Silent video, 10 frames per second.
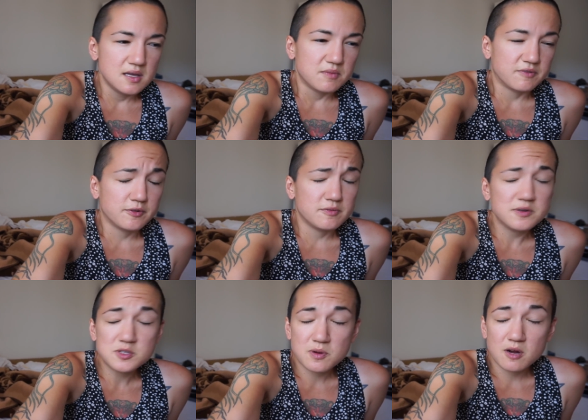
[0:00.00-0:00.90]
But for the
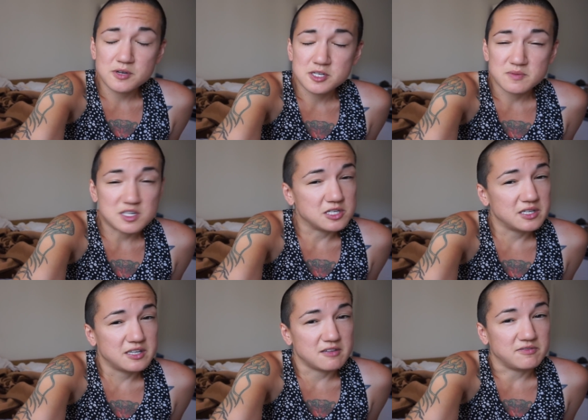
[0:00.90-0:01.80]
most part, we're just gonna be
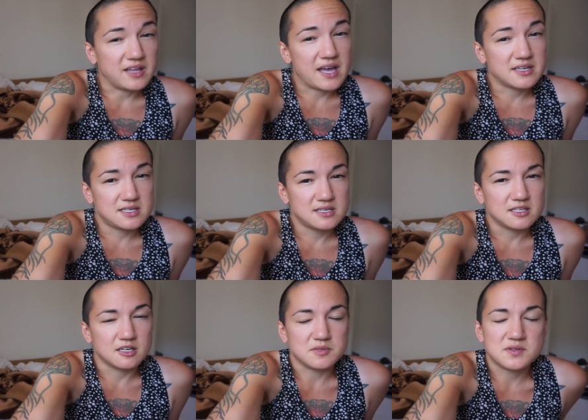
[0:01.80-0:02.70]
chilling in the flat,
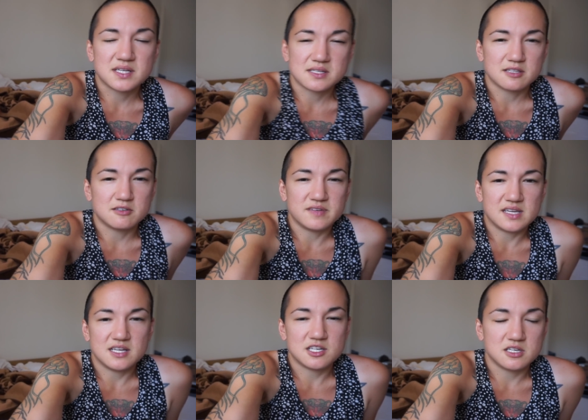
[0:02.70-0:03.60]
using it as a little
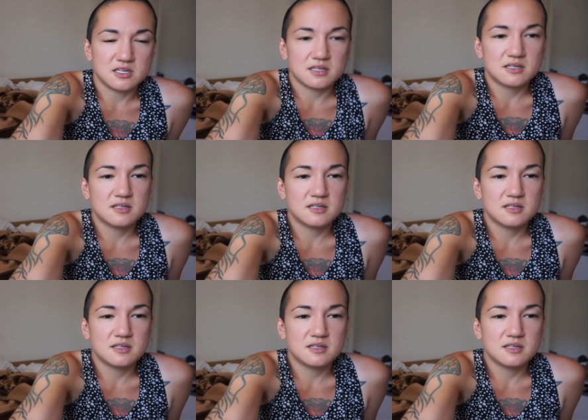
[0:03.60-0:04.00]
vacation.